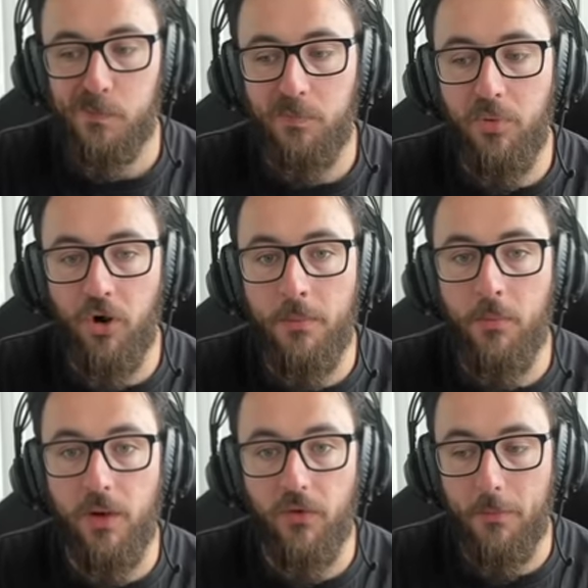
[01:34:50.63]
Boom,
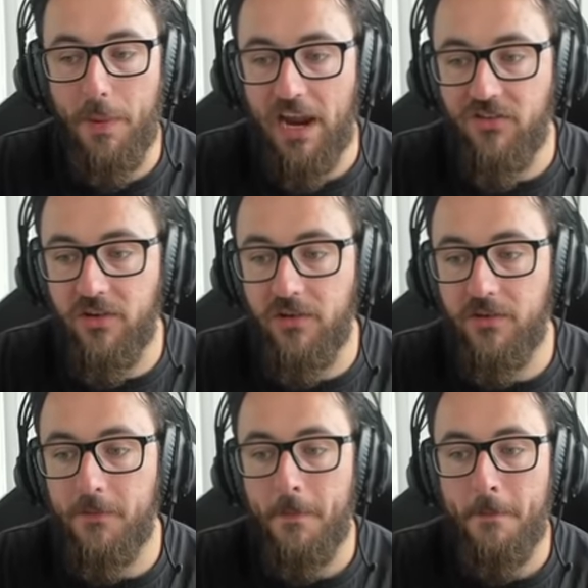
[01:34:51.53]
we're very
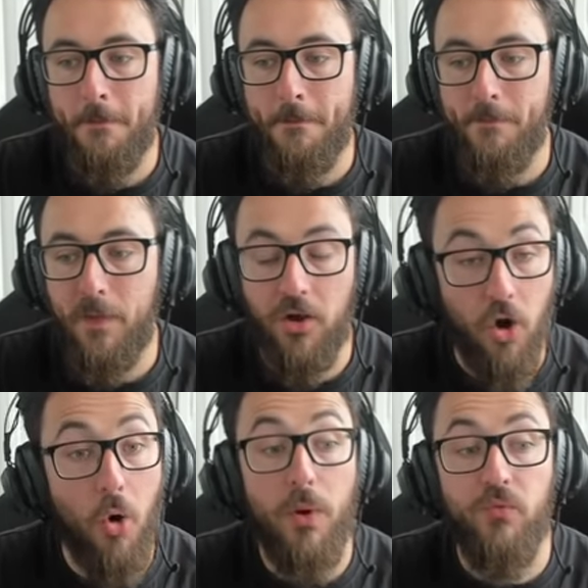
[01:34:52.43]
patient. I
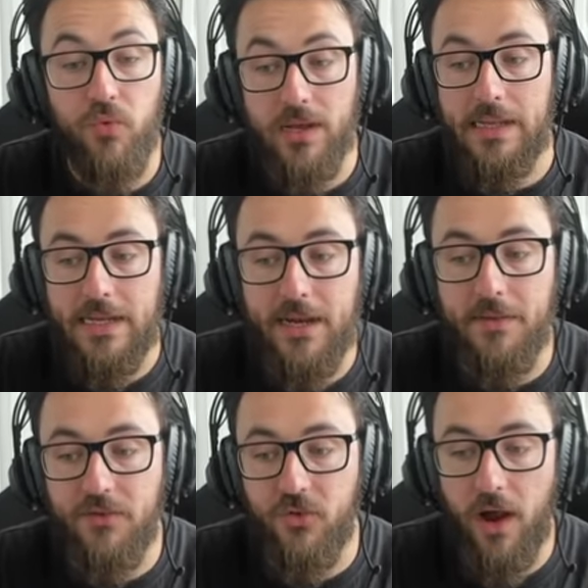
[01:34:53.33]
know we really need
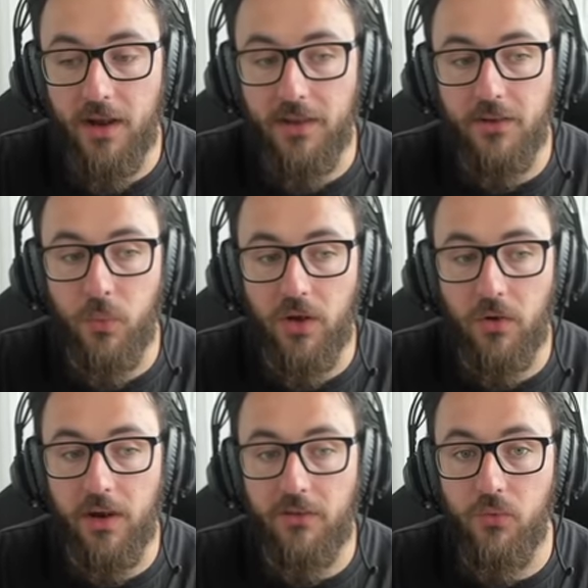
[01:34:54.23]
this dragon, this wing
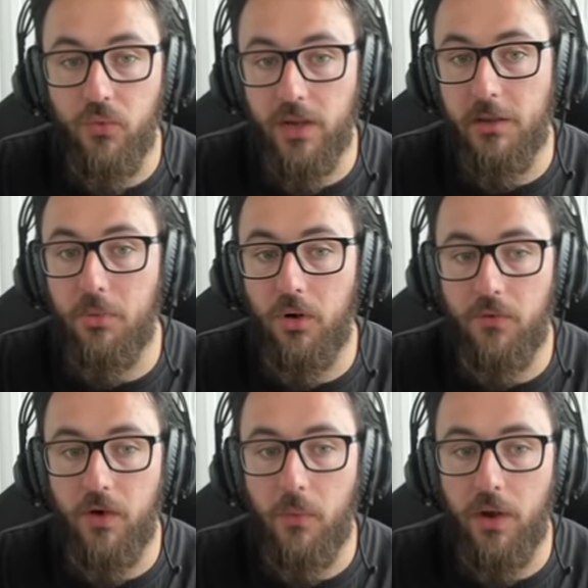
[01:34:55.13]
con. It's really important
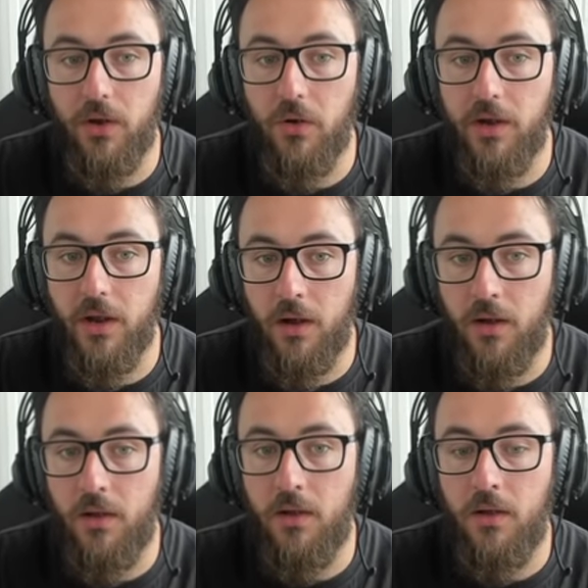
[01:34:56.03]
for our wing con here.
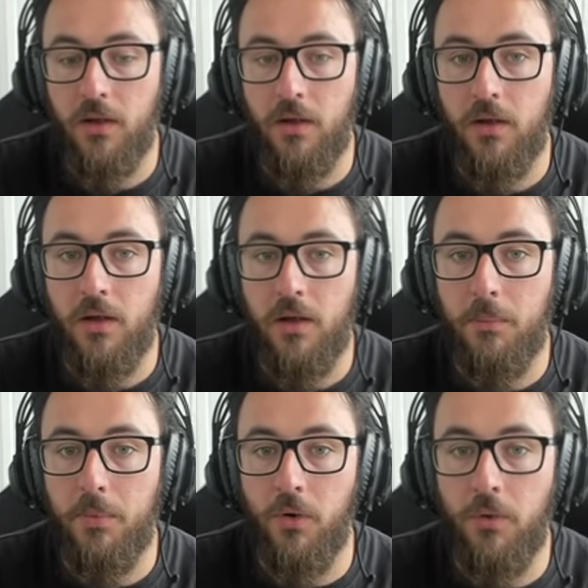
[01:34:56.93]

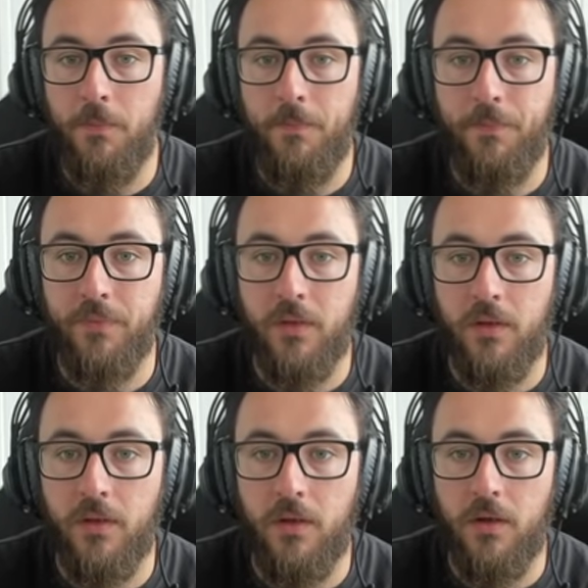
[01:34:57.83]
Boom.
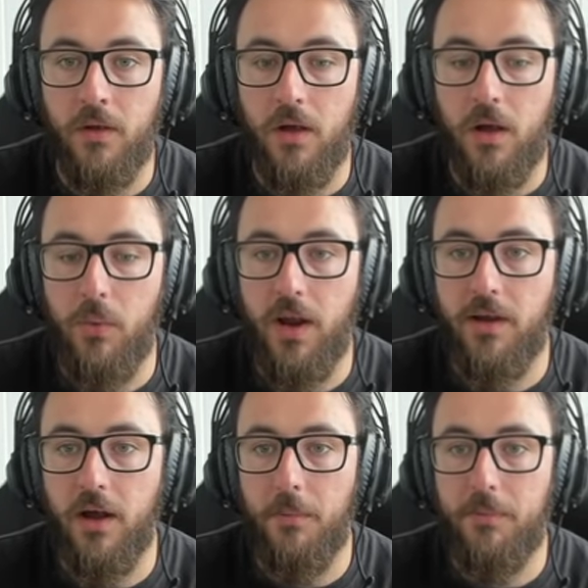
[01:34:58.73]
And we end up